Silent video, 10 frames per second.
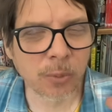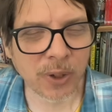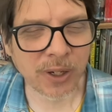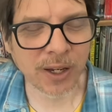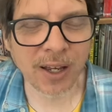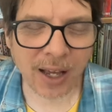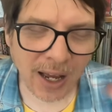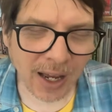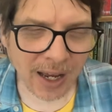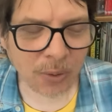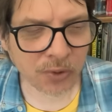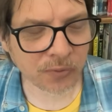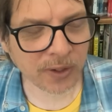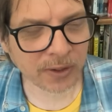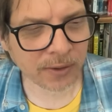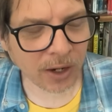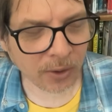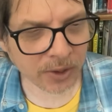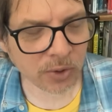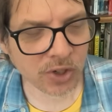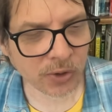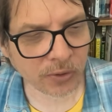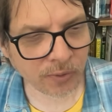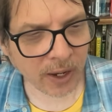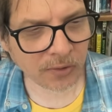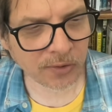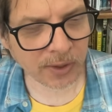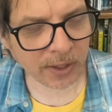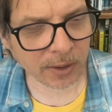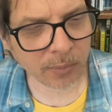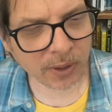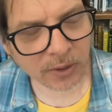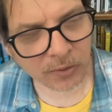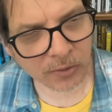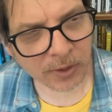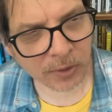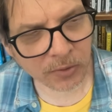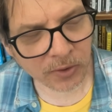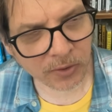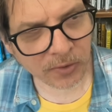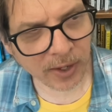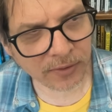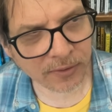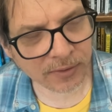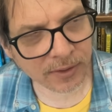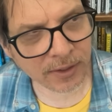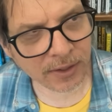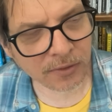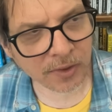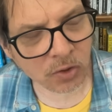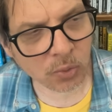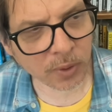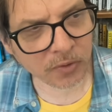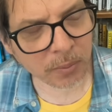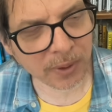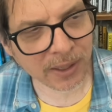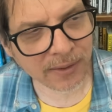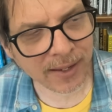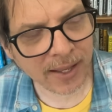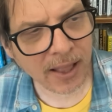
Because I always think the Hare Krishna is fascinating because their success is interesting because